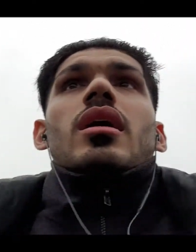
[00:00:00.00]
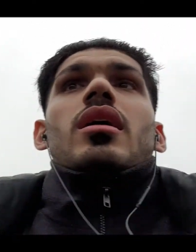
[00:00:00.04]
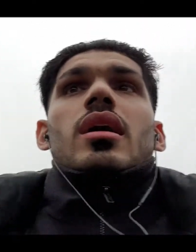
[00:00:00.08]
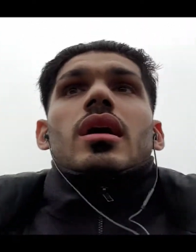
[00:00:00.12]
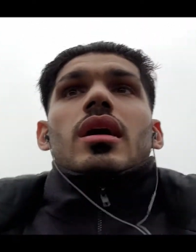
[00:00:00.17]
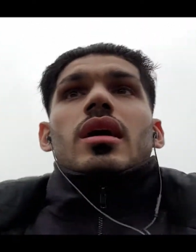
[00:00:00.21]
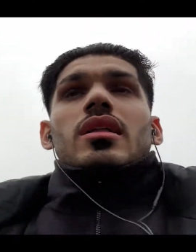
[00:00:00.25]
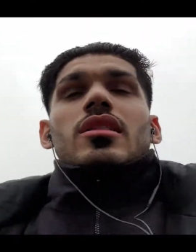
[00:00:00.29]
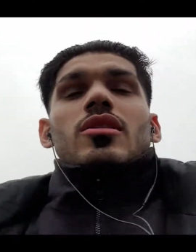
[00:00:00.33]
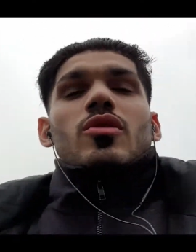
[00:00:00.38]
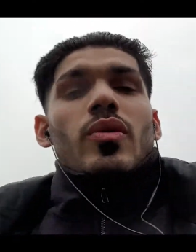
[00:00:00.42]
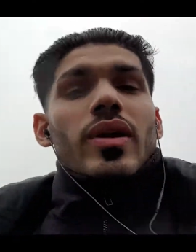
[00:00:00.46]

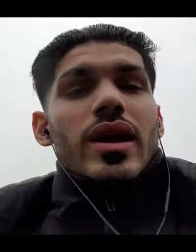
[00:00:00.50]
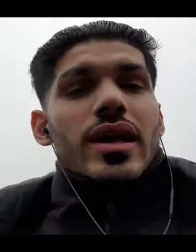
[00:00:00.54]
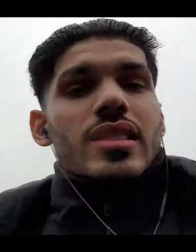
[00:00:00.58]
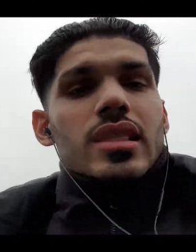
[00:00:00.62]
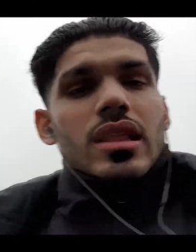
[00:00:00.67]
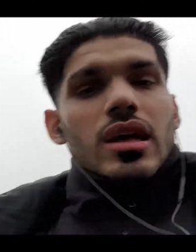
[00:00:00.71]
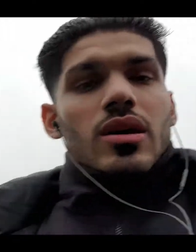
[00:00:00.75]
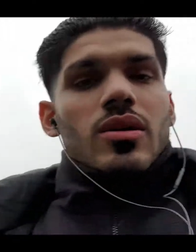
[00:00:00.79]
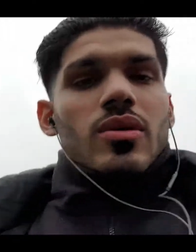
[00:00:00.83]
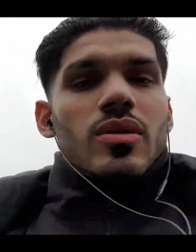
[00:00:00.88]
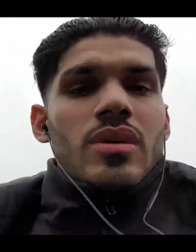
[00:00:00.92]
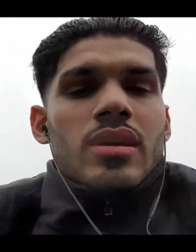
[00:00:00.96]
and right
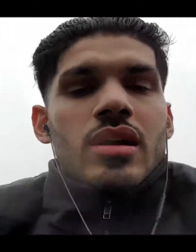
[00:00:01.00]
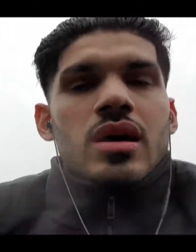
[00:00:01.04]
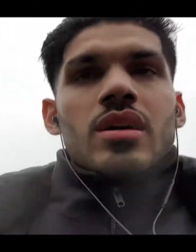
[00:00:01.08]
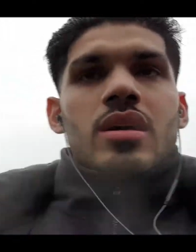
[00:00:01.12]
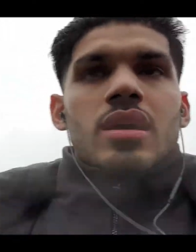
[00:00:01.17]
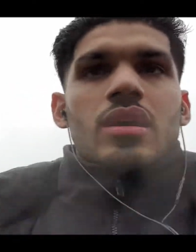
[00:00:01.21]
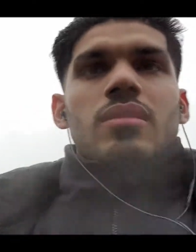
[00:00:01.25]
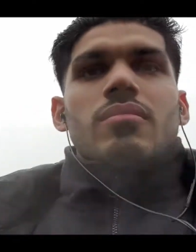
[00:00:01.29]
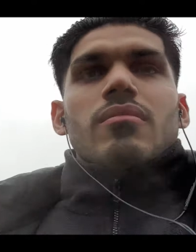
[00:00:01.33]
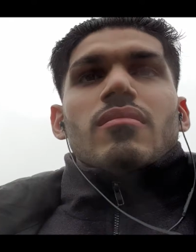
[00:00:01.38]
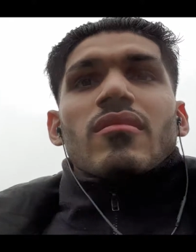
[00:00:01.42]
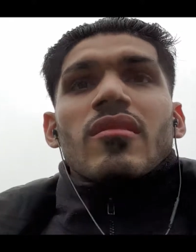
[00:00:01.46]
now
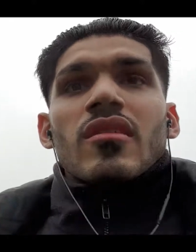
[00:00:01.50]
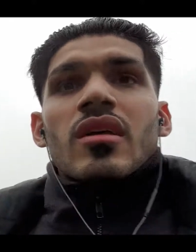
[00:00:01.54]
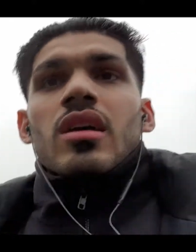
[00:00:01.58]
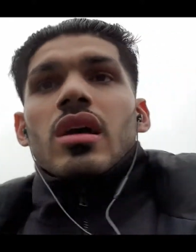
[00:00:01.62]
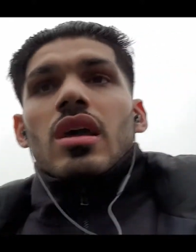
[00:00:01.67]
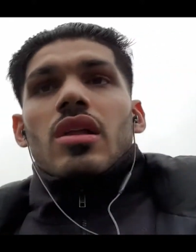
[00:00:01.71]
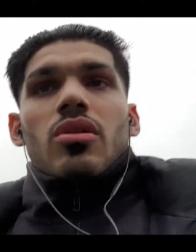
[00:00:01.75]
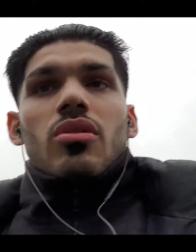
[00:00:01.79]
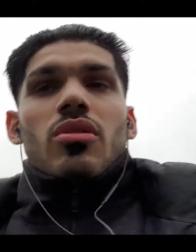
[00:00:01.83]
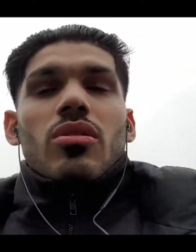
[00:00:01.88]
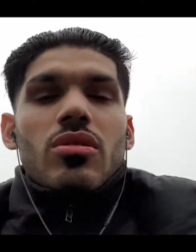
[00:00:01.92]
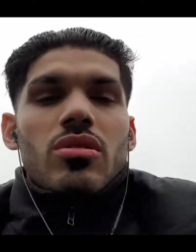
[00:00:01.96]

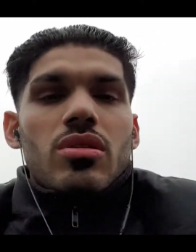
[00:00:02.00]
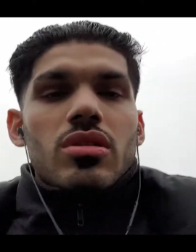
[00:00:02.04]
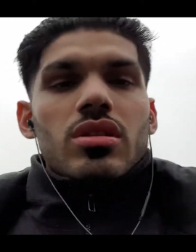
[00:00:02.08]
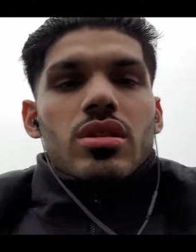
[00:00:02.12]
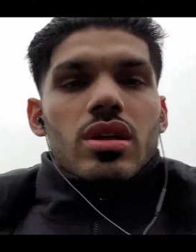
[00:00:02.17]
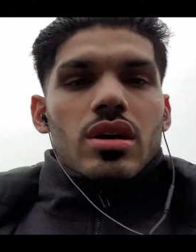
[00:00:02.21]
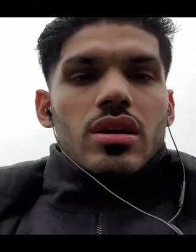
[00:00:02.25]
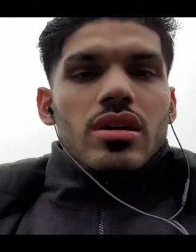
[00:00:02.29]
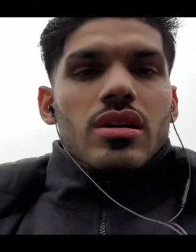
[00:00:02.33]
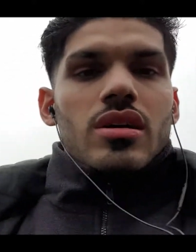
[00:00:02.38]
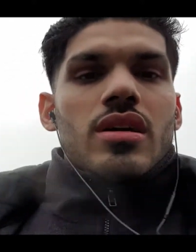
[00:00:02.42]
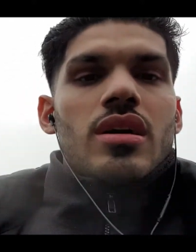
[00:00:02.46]
and also
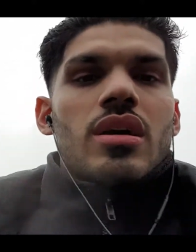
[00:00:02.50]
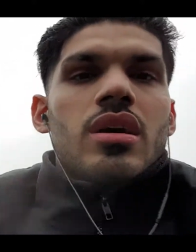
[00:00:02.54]
the